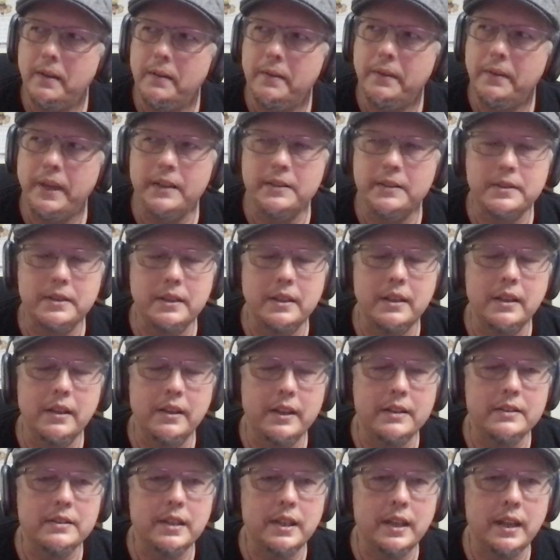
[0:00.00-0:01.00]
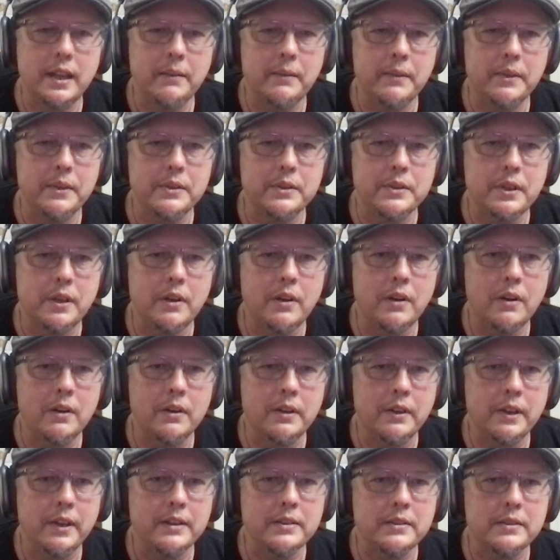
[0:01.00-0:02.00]
that's it. That's the name of the song,
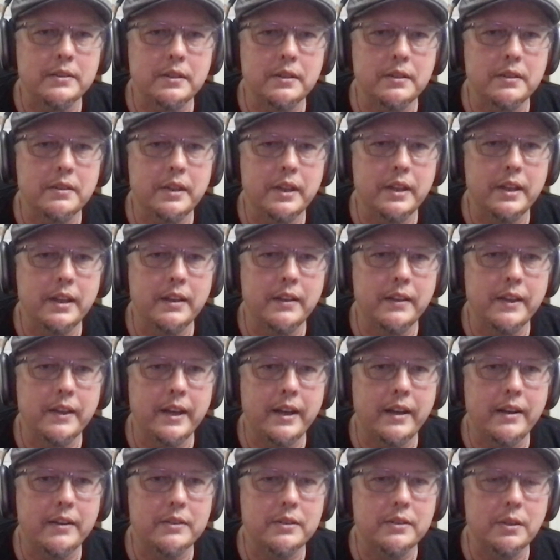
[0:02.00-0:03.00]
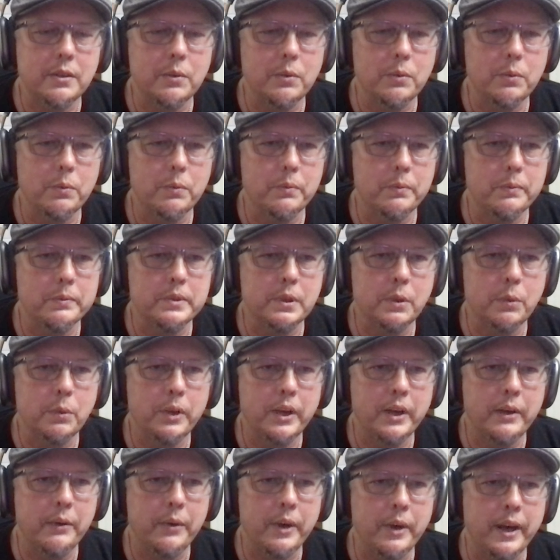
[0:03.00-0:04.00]
and that's the thing there. So
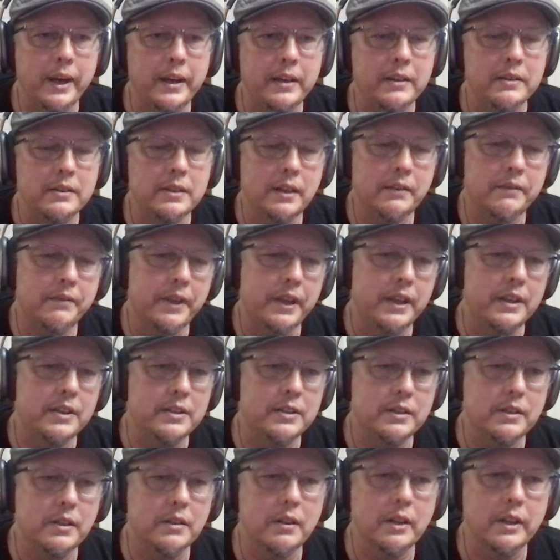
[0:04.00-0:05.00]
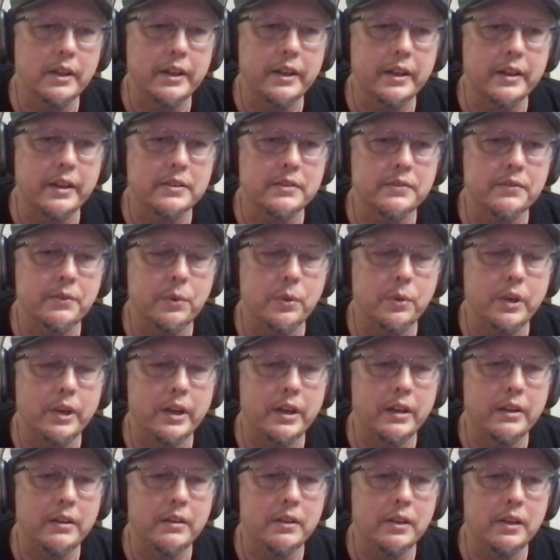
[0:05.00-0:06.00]
when it rains, I finished the lyrics for
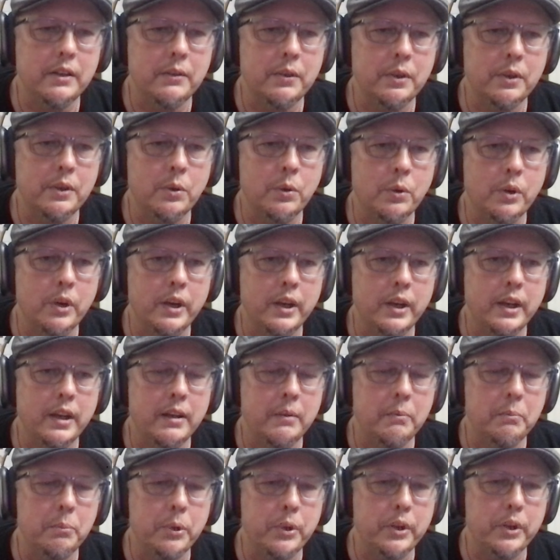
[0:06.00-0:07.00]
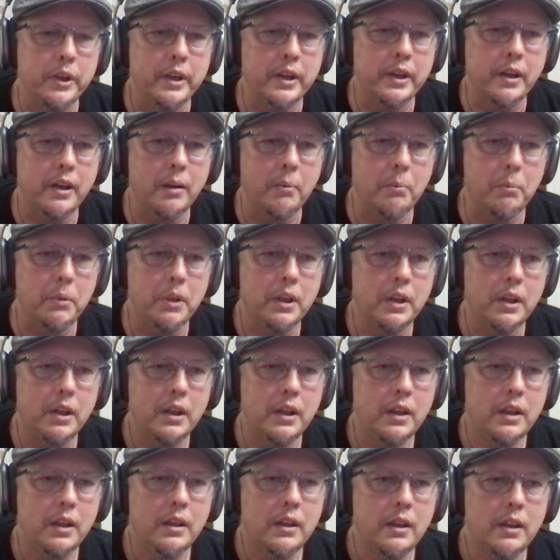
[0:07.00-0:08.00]
it and recorded it and put it up.
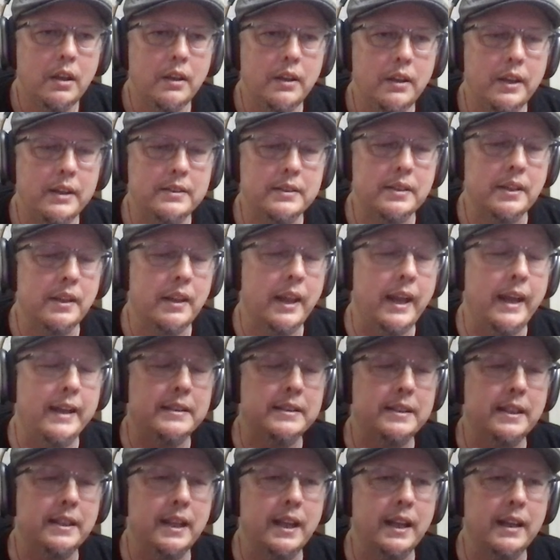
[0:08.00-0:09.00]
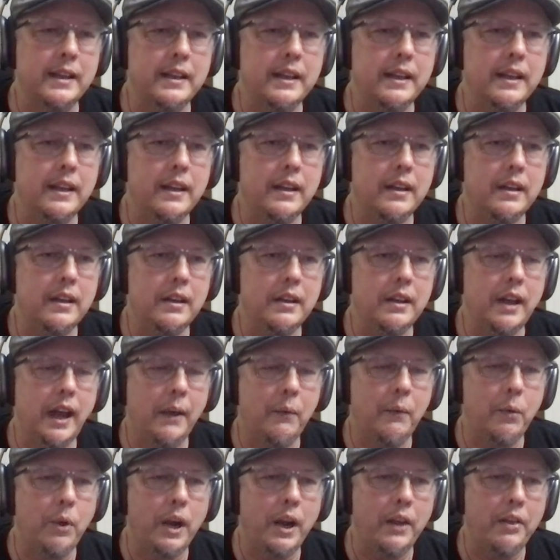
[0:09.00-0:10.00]
And that's the last thing I did, and
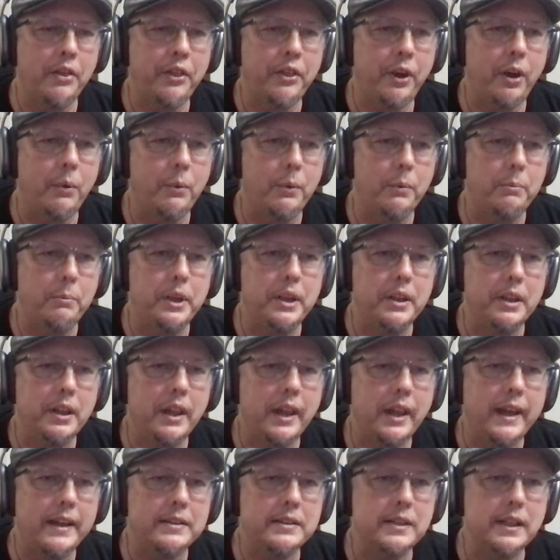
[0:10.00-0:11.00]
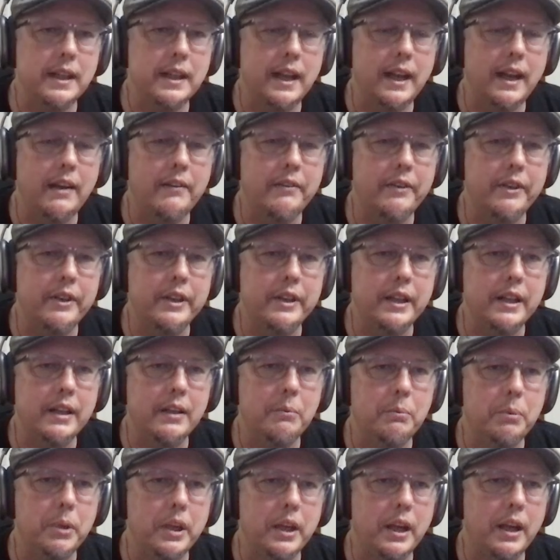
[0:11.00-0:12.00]
what I thought would be the last thing I ever
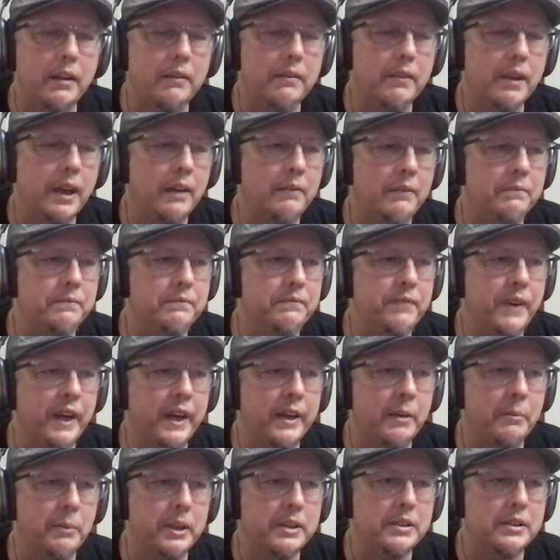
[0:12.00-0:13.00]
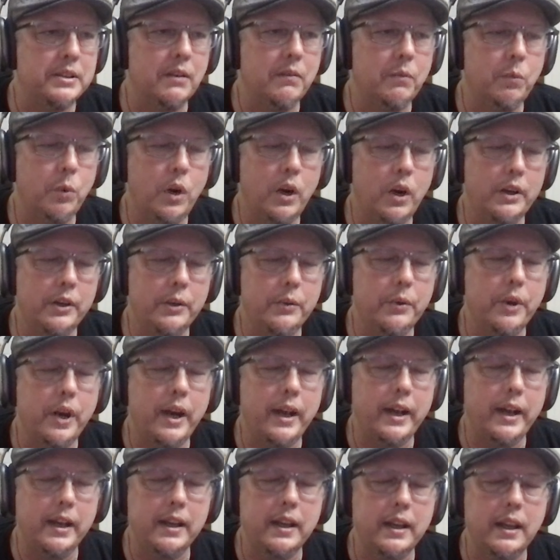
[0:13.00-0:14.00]
did. But I'm finding myself wanting to
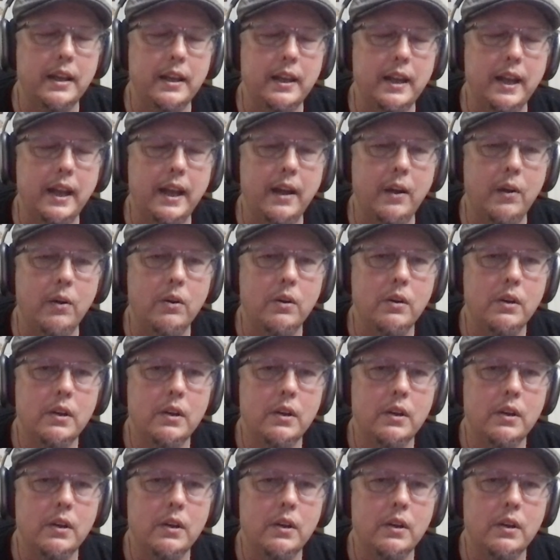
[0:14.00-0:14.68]
write again now.